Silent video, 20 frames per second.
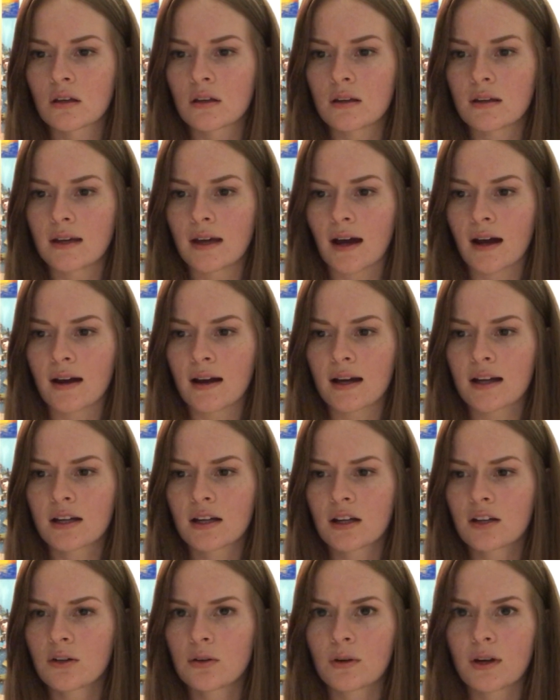yeah, and
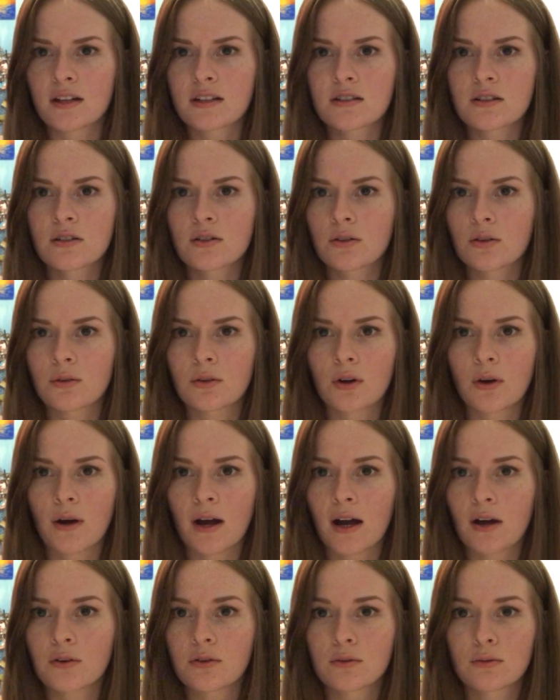I still don't know
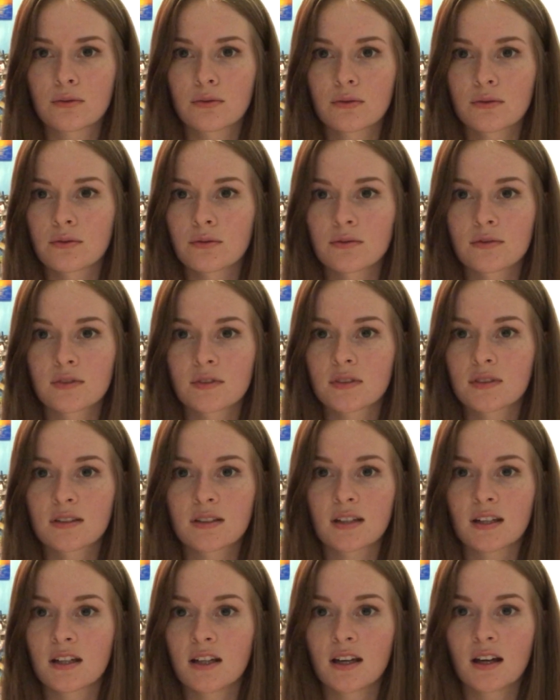how
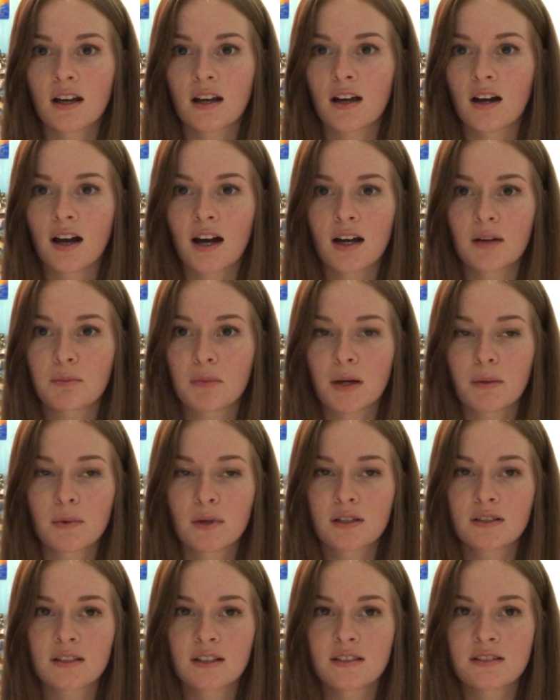skinny I got. My
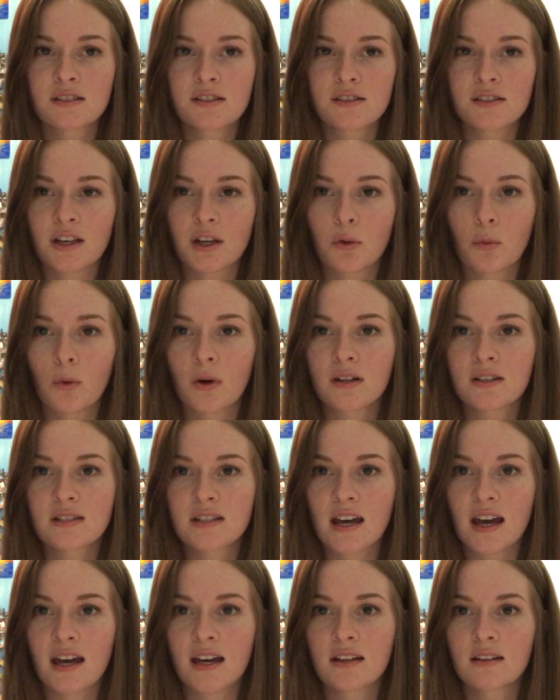best guess is like
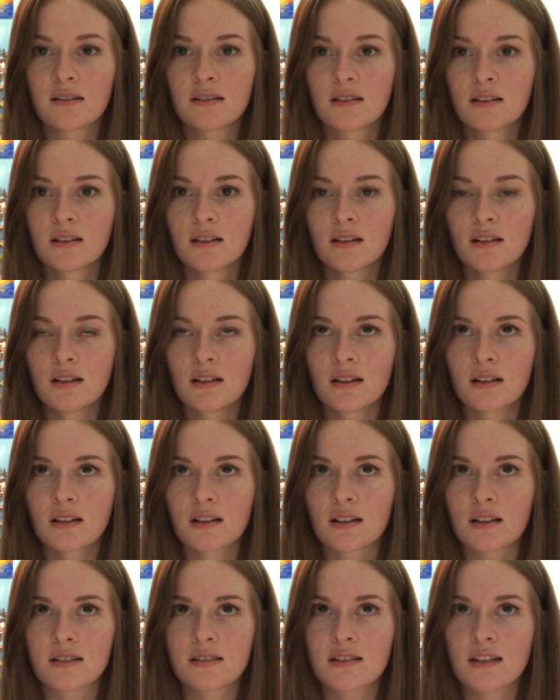110,
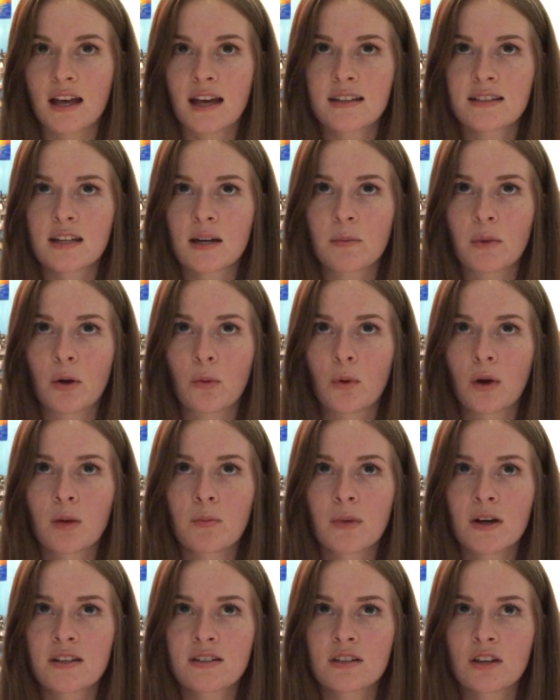because the last time I weighed
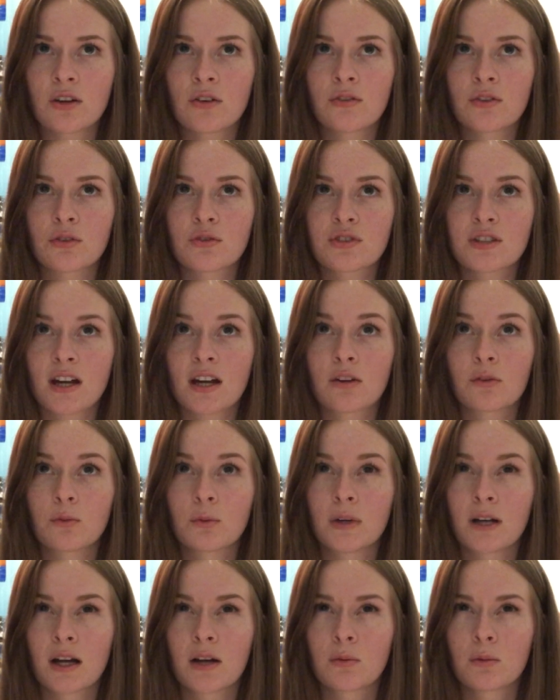myself, and it was kind of
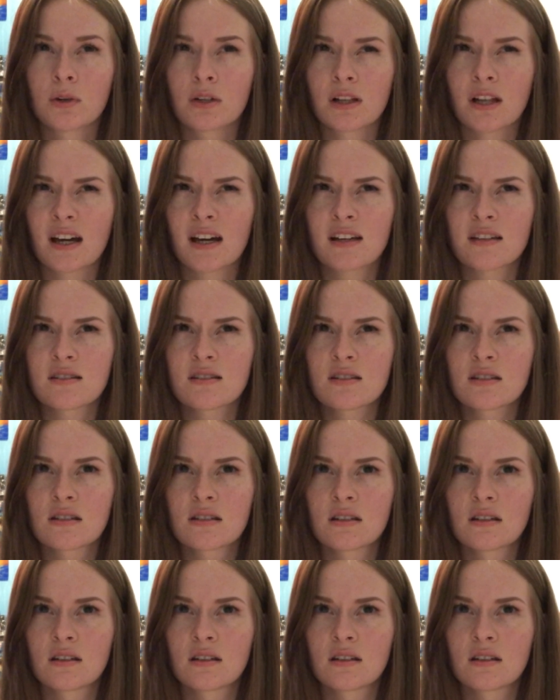when I realized